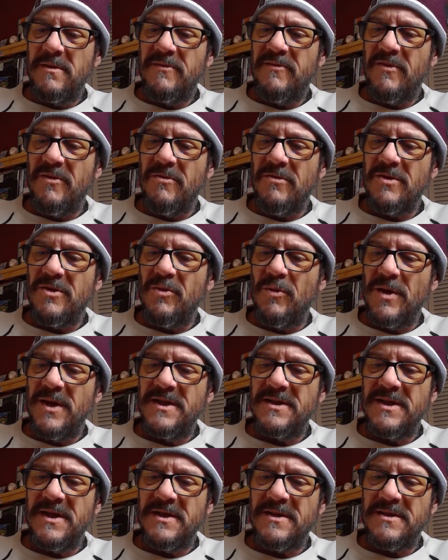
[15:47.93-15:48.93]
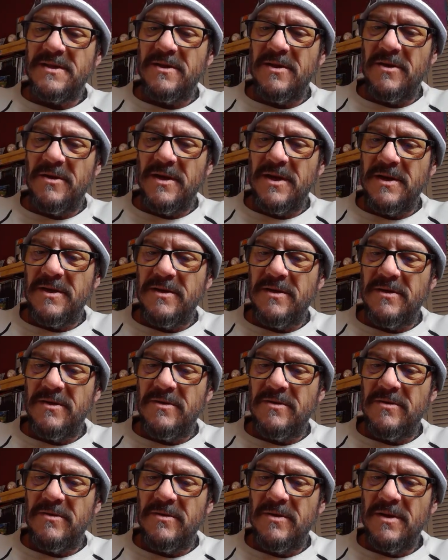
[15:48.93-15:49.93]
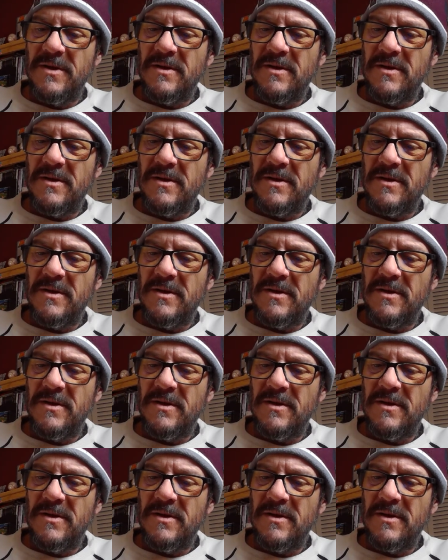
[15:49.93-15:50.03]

for $26.32.